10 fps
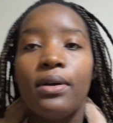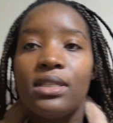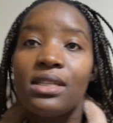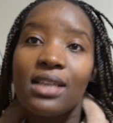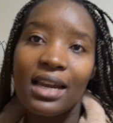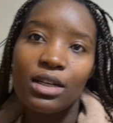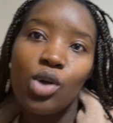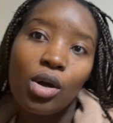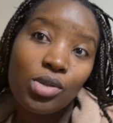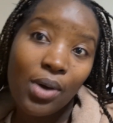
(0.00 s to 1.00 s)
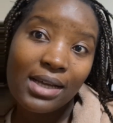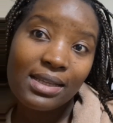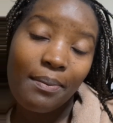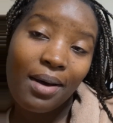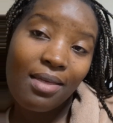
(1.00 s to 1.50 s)
she's gonna talk to us
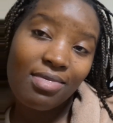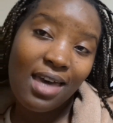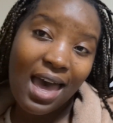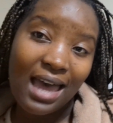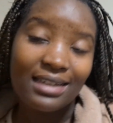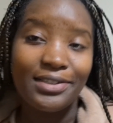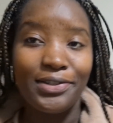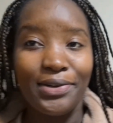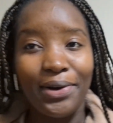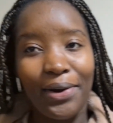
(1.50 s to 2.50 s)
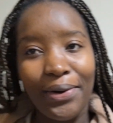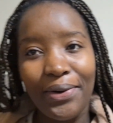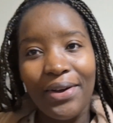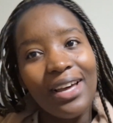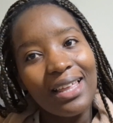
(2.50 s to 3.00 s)
about that, you
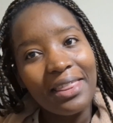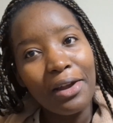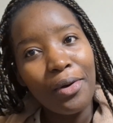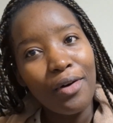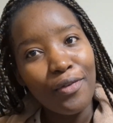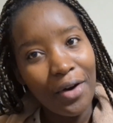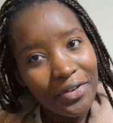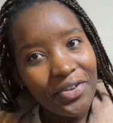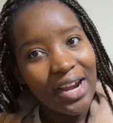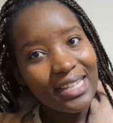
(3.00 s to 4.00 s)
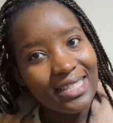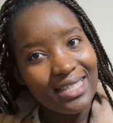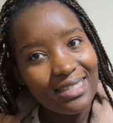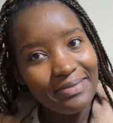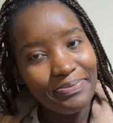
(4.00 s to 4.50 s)
know? The law of
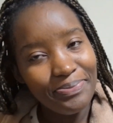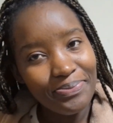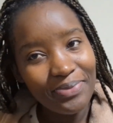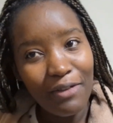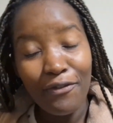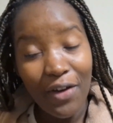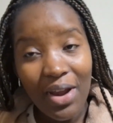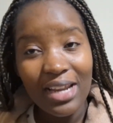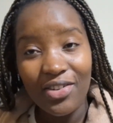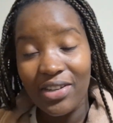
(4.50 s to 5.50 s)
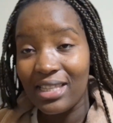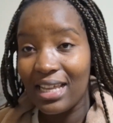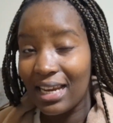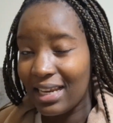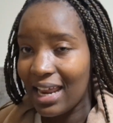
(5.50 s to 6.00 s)
contracts. Very
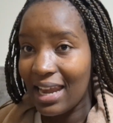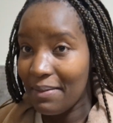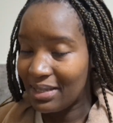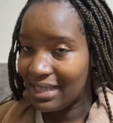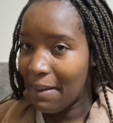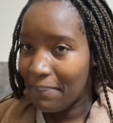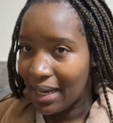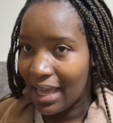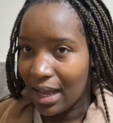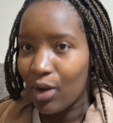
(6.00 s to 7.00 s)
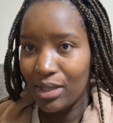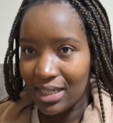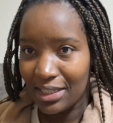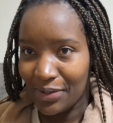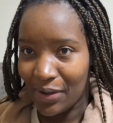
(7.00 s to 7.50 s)
interesting lady. Her name is Ipileng on
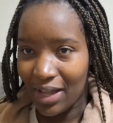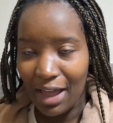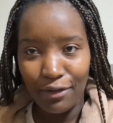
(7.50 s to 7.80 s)
TikTok. I